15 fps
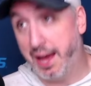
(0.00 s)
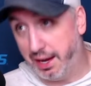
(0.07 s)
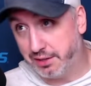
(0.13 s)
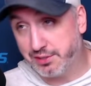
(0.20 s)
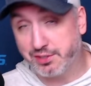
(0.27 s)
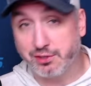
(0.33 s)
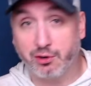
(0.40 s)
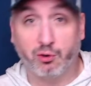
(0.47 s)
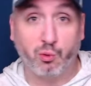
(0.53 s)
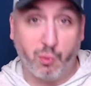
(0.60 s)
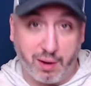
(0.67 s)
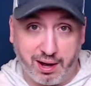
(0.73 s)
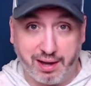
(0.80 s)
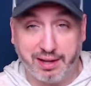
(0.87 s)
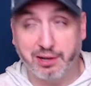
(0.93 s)
X or
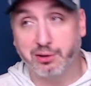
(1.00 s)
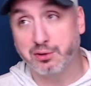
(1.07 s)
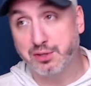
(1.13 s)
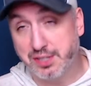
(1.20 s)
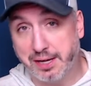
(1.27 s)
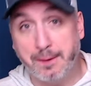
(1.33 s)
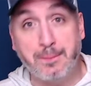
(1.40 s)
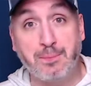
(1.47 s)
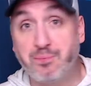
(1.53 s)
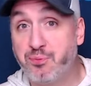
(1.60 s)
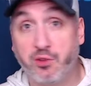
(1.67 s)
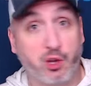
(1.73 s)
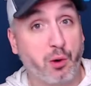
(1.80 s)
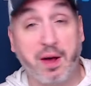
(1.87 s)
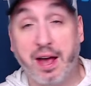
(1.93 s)
Y or Z?
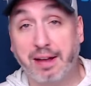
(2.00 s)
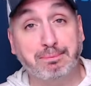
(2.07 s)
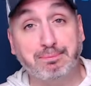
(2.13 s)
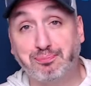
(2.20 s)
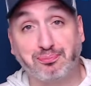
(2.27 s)
Go ahead.